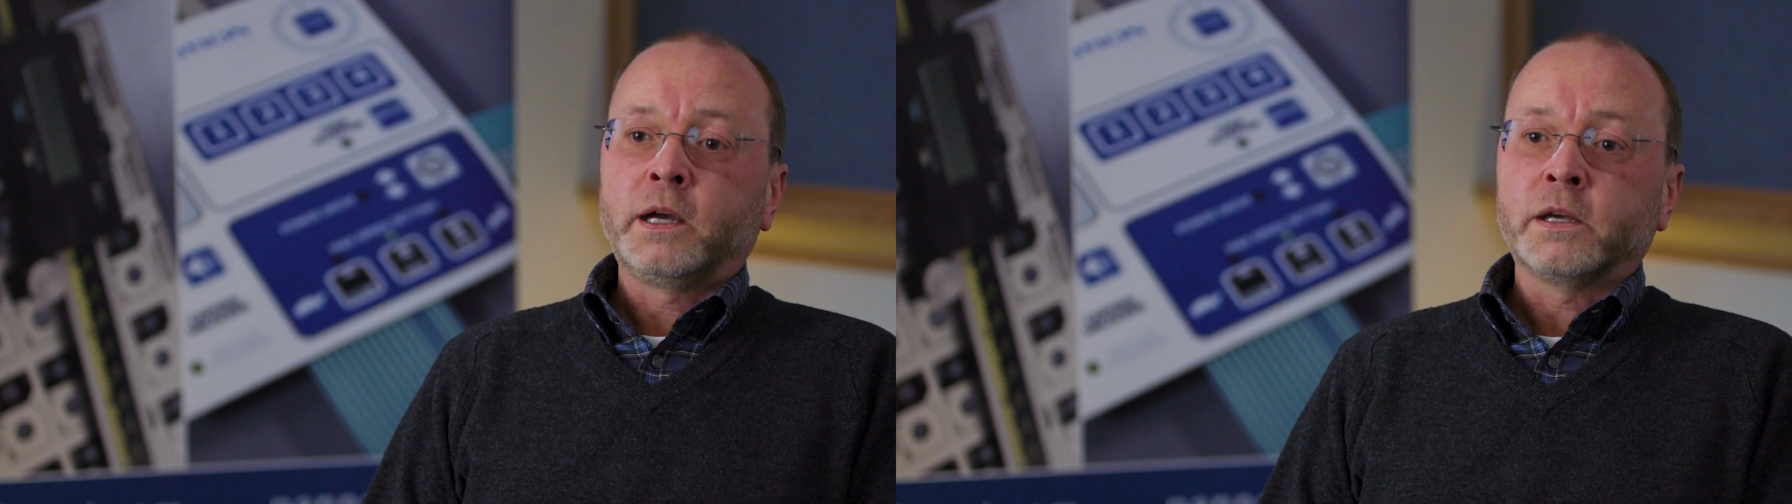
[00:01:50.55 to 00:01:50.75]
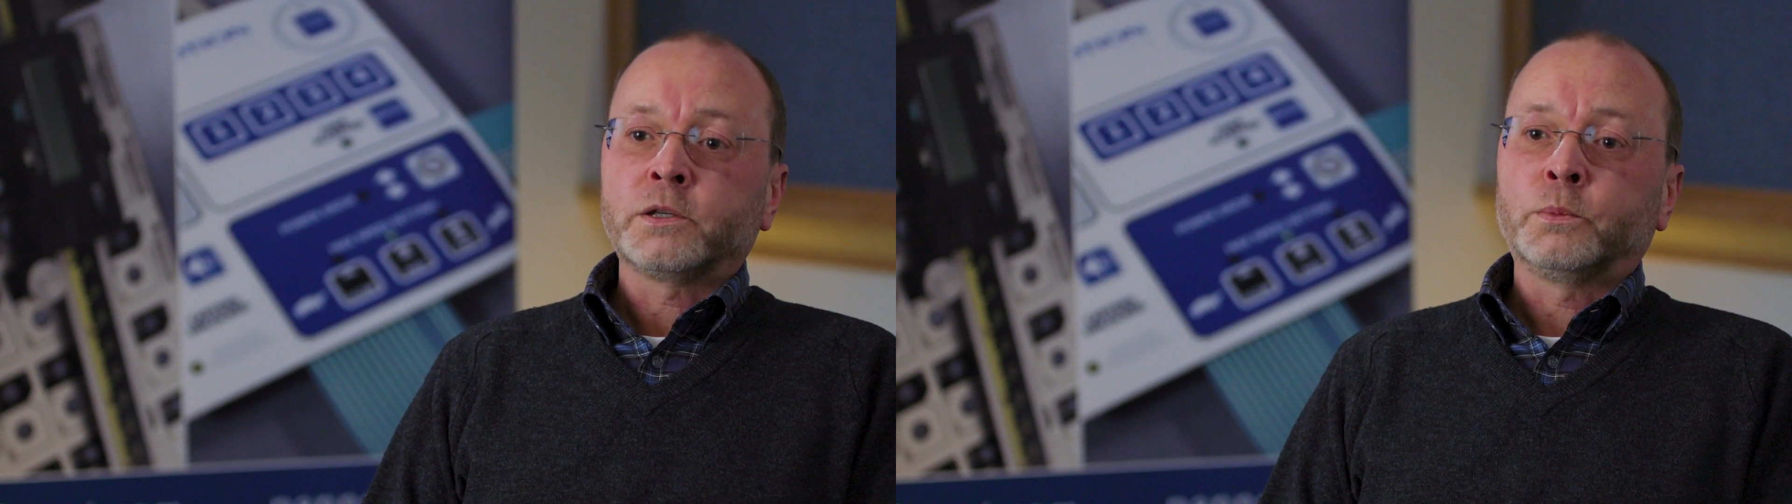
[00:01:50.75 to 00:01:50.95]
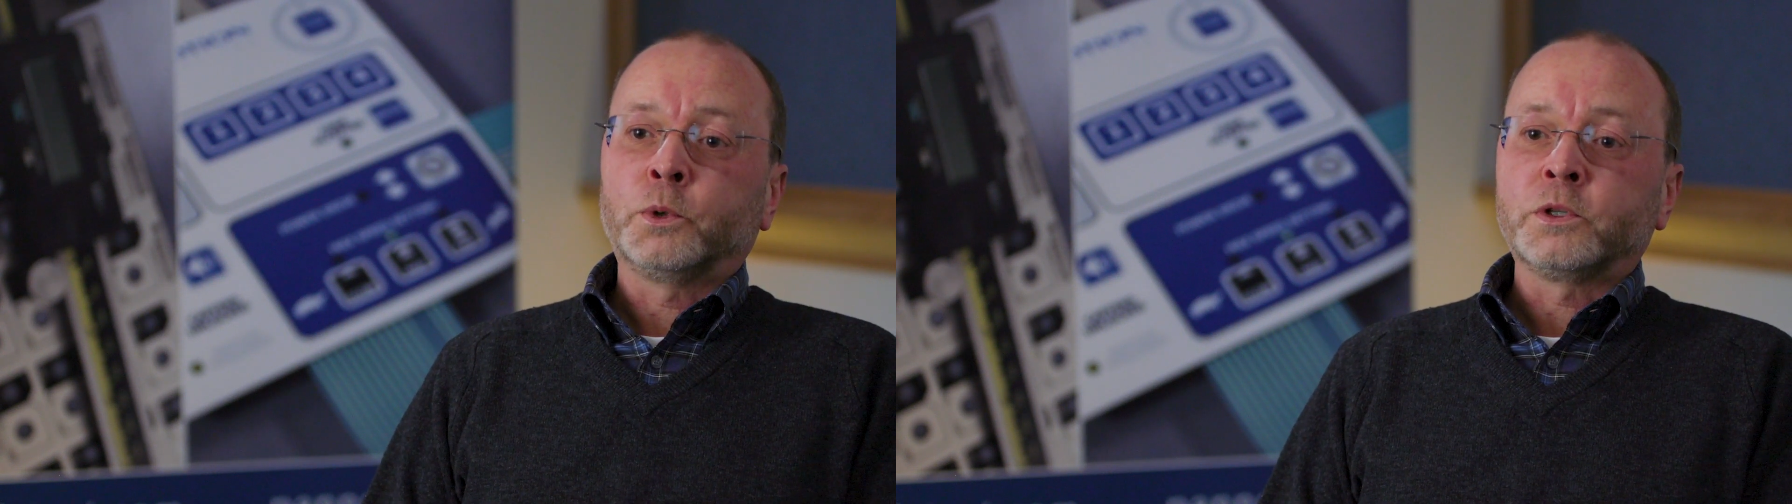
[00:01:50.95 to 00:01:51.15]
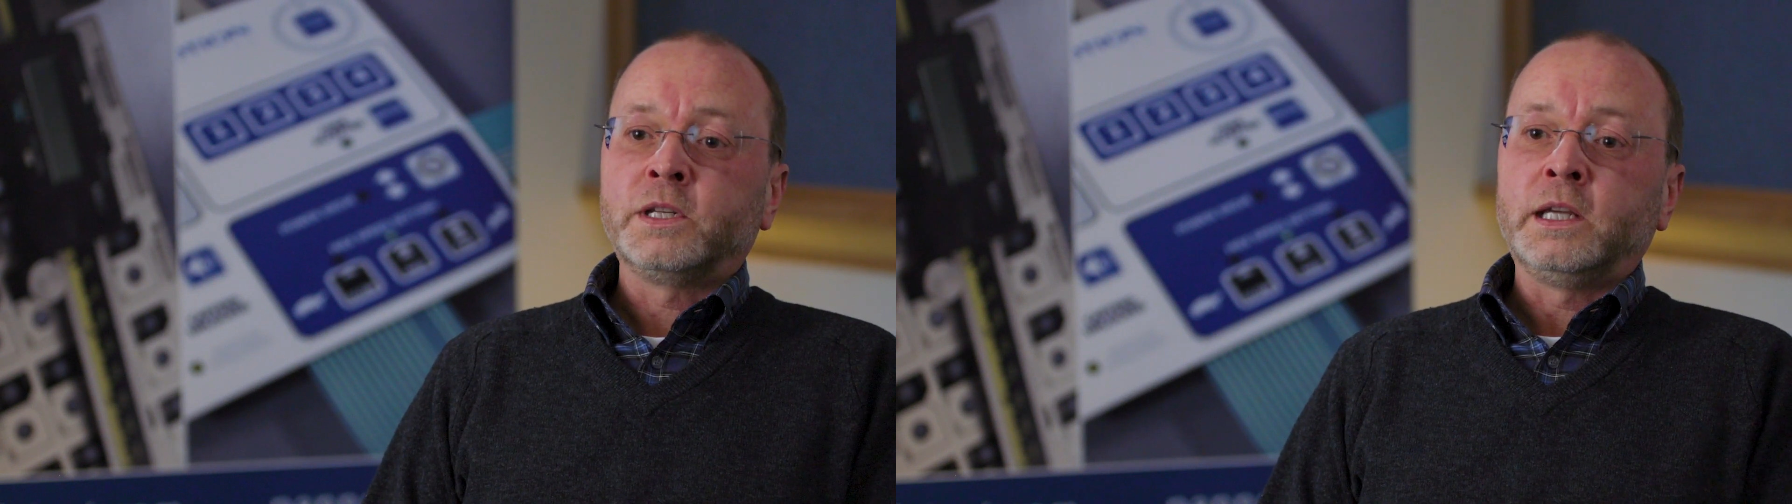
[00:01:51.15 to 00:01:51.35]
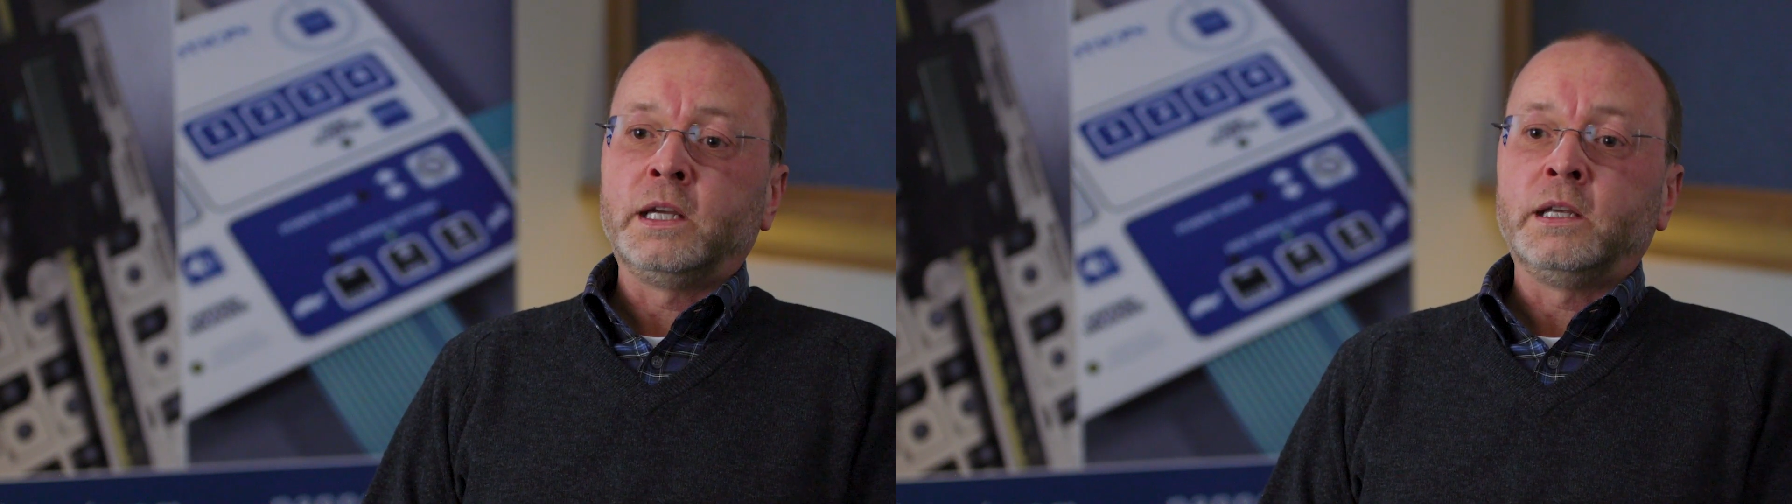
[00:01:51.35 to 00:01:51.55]
customer's
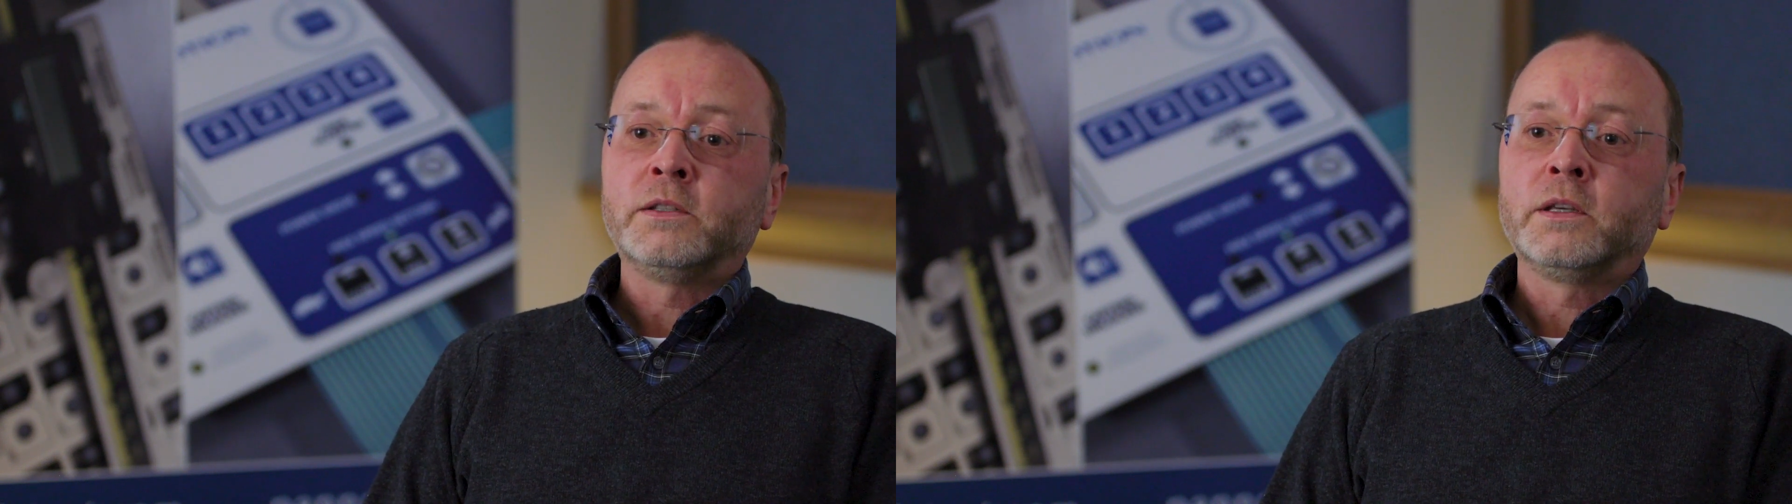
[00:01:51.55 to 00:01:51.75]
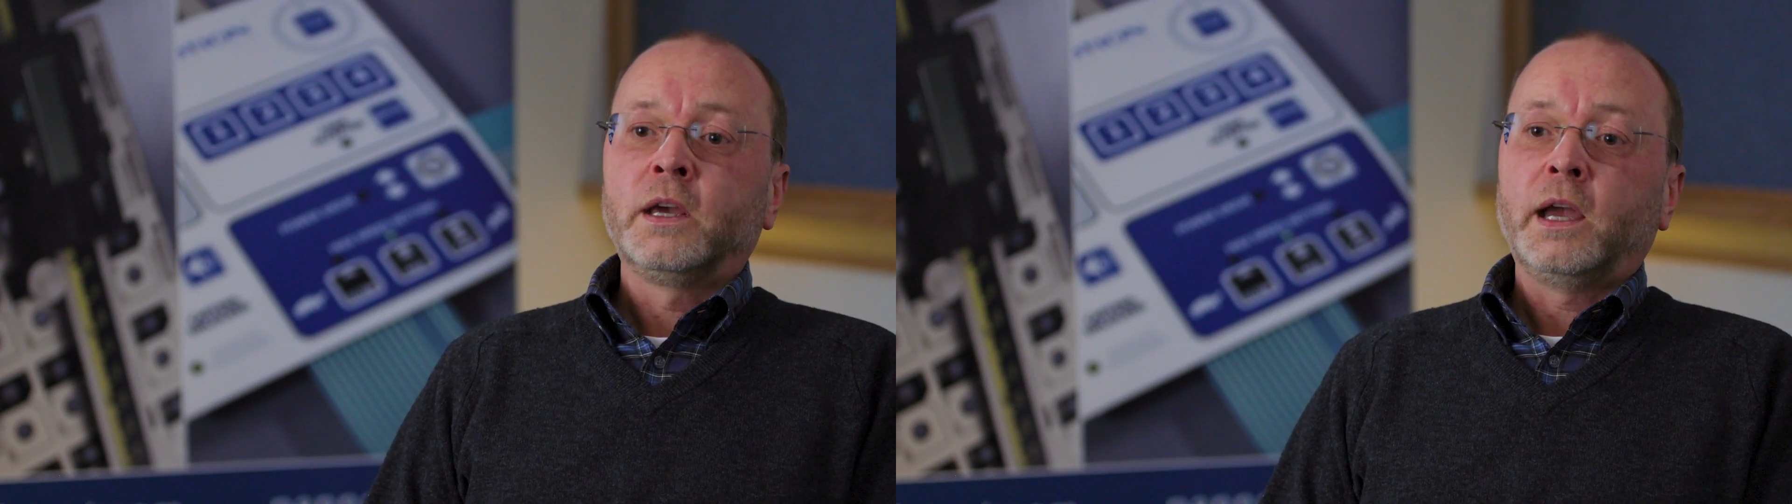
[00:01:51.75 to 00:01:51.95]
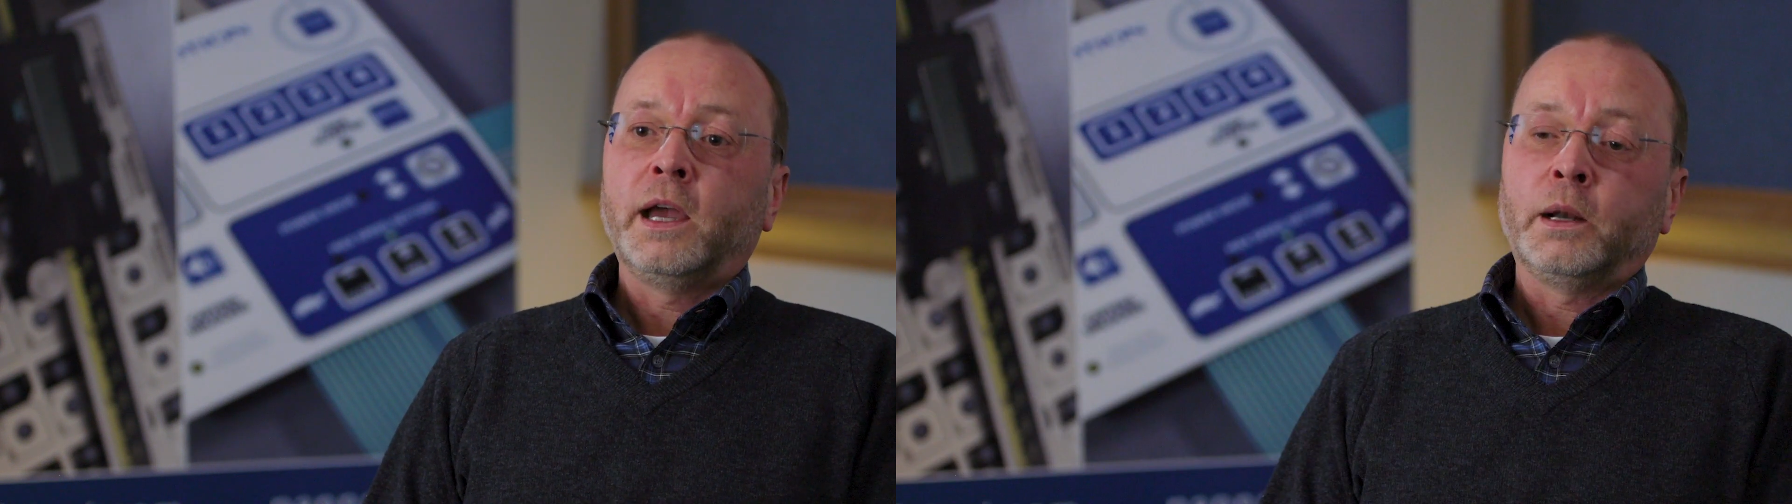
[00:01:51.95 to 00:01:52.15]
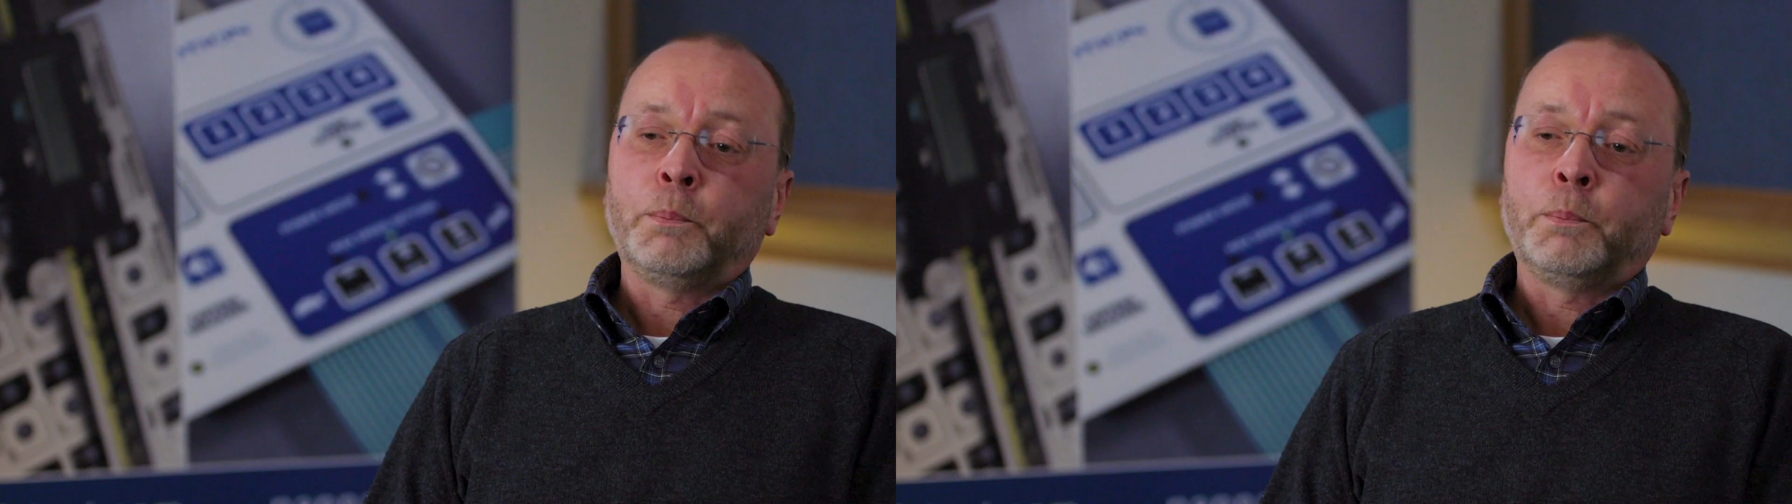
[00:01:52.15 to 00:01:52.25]
needs and